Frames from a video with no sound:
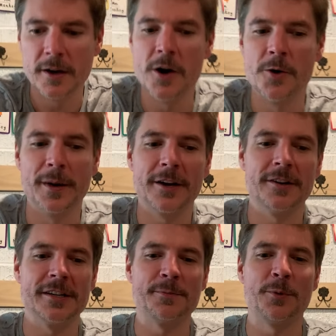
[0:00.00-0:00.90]
Oh my
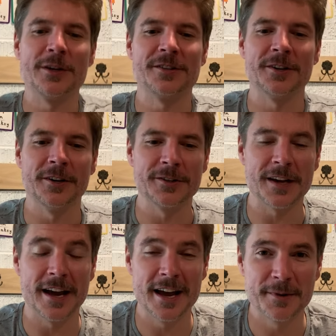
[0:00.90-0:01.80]
goodness, boys and girls,
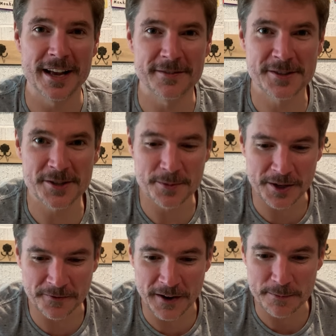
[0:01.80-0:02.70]
I'm gonna have so much
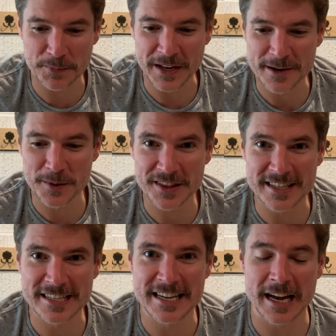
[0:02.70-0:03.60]
fun playing with
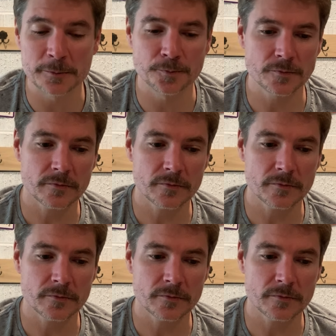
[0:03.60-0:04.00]
this set.